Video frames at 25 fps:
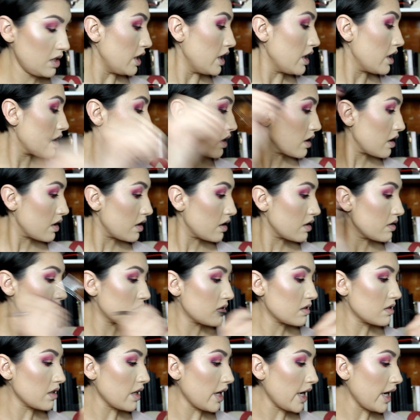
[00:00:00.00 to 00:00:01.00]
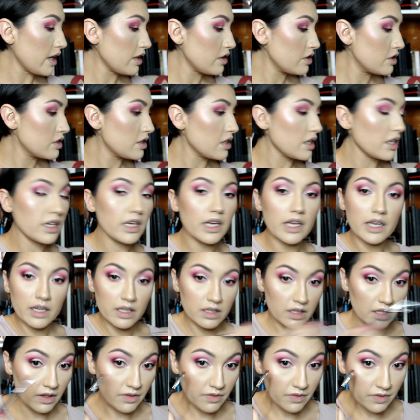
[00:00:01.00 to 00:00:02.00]
Take Snatched again
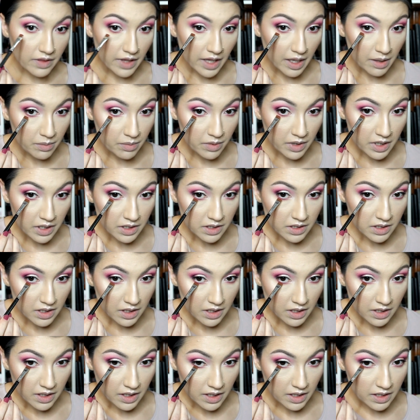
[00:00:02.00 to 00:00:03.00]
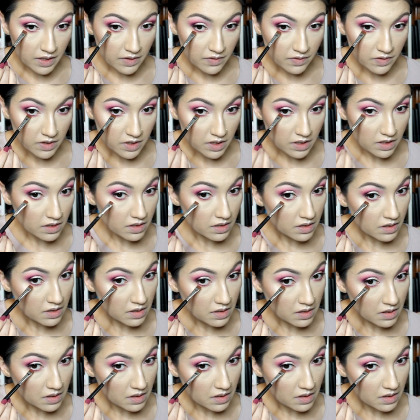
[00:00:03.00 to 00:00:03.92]
on that flat brush and kind of just